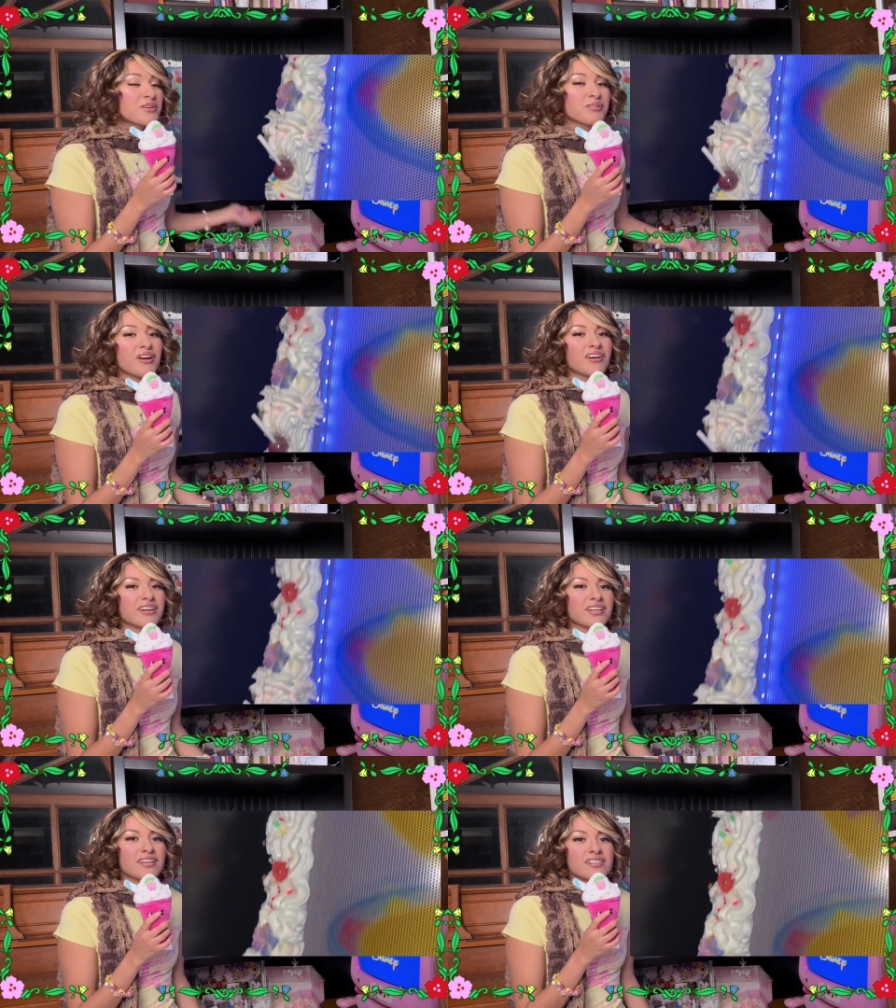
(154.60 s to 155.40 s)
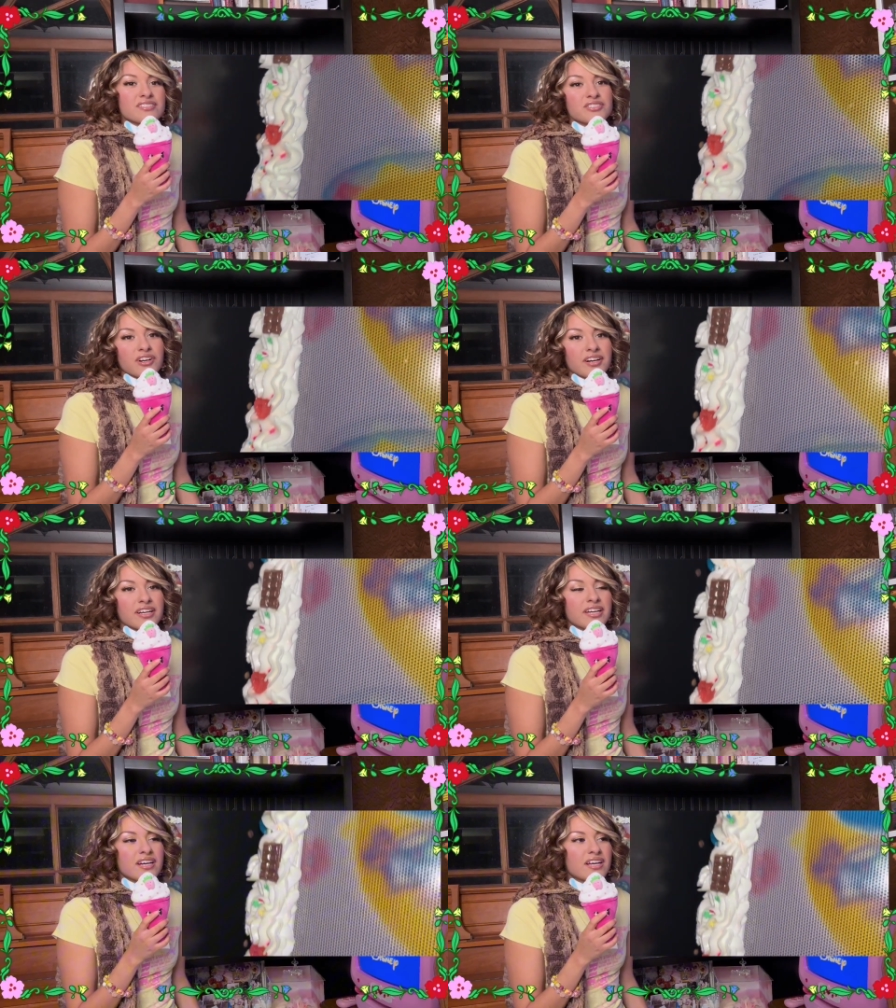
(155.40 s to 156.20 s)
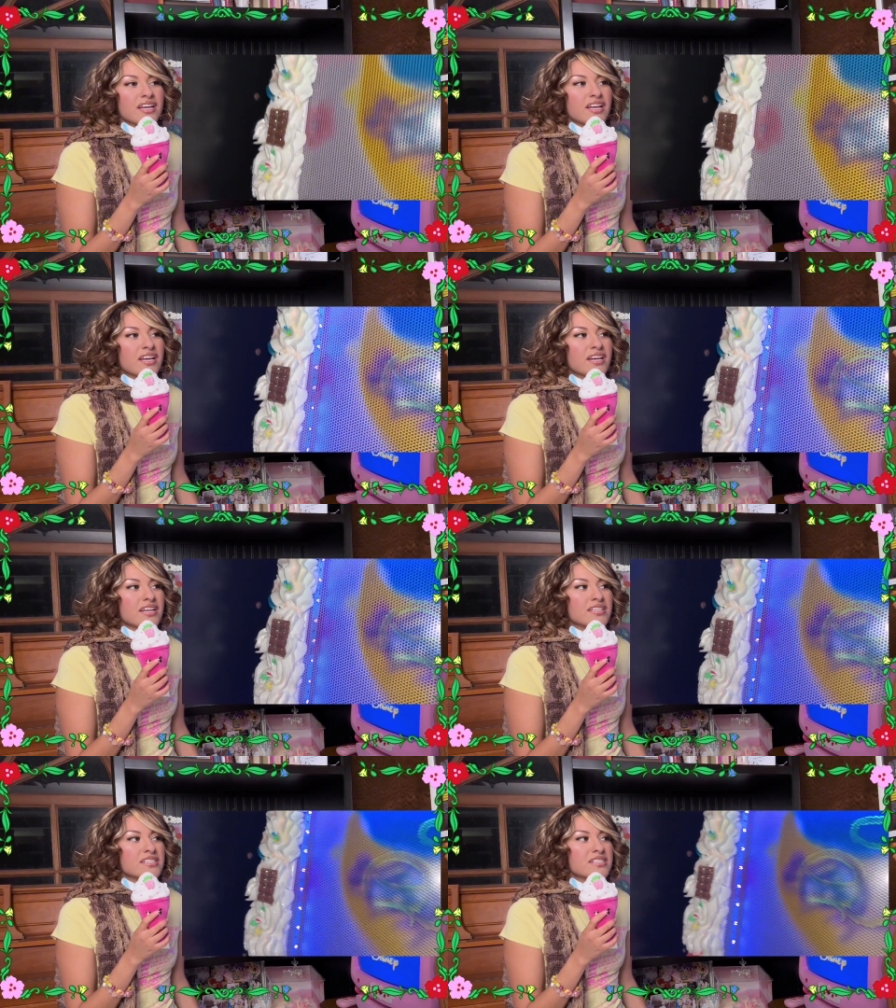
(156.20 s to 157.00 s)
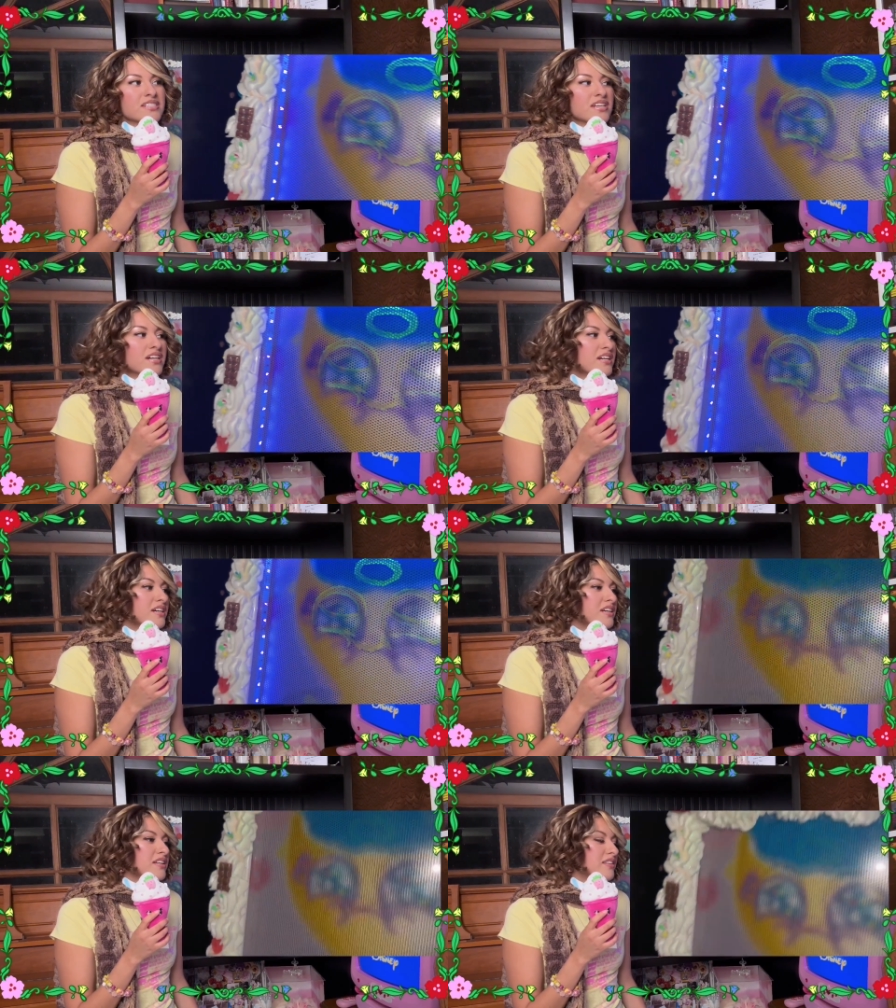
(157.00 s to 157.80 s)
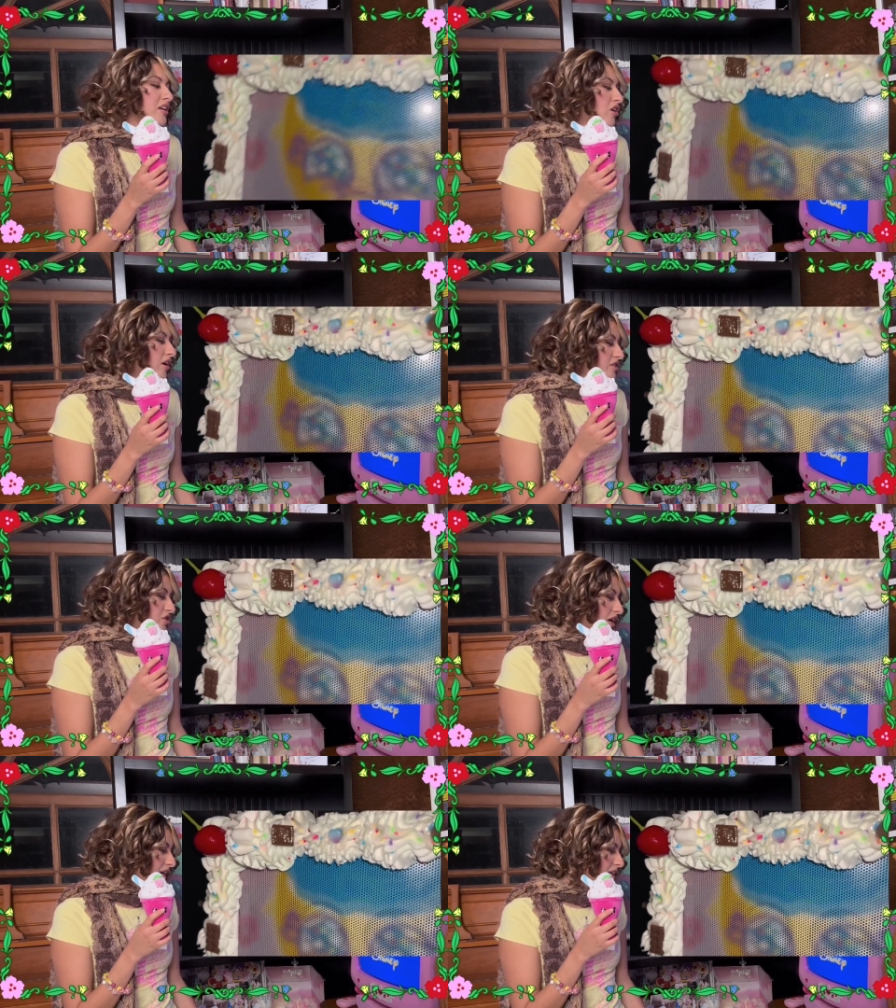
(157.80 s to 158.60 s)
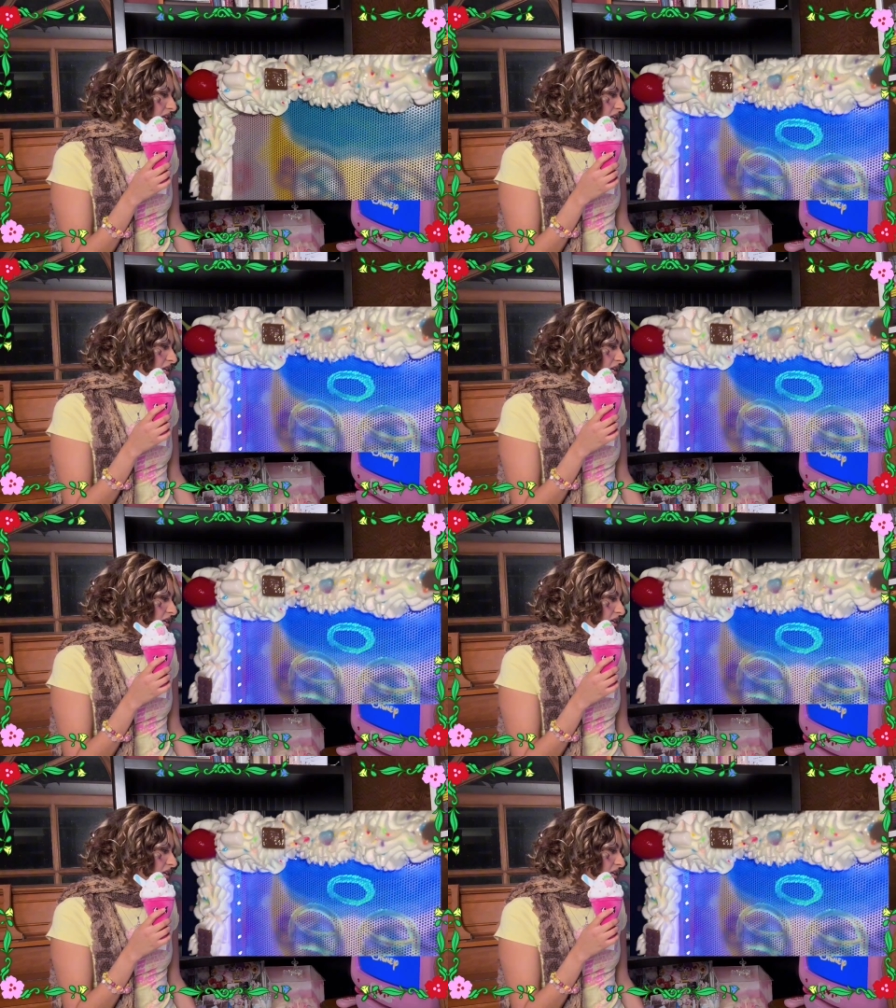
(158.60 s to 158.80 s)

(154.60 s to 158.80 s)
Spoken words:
long to dry, and thank God it dried